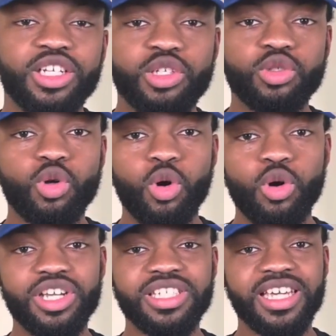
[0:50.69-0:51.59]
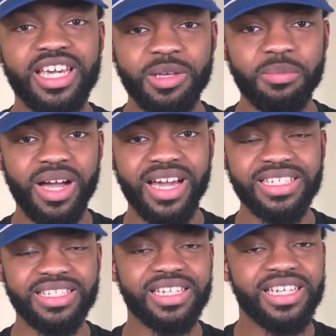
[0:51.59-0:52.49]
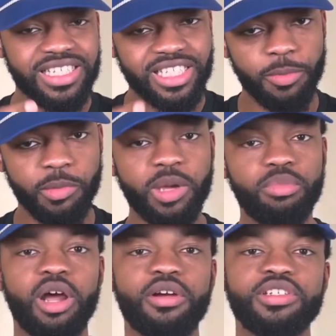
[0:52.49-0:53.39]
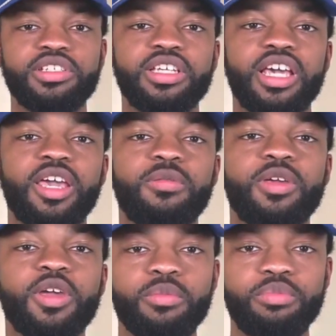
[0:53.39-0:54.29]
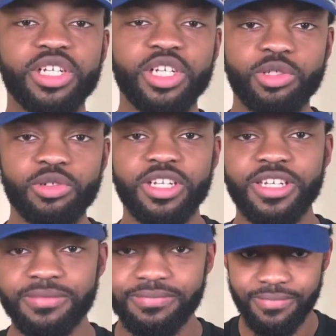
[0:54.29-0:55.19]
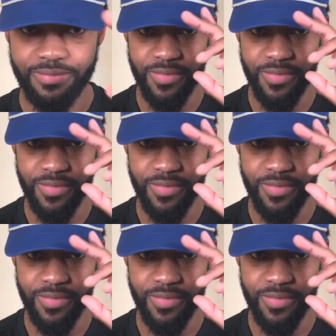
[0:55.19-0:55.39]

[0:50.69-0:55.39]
the stories, and the mindset to help you make progress in your game. Appreciate you tuning in.